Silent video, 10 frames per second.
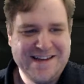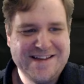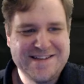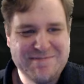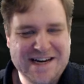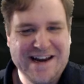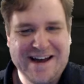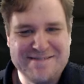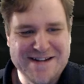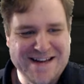It's been a
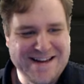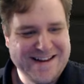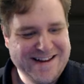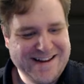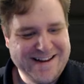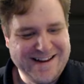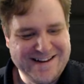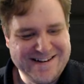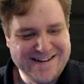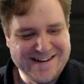nightmare.
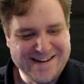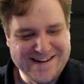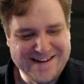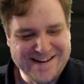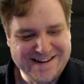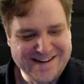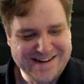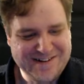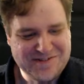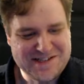And, uh, and
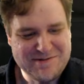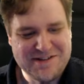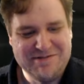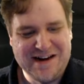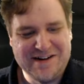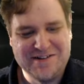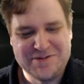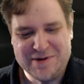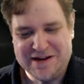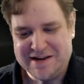obviously with the raid on as
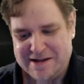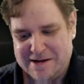well.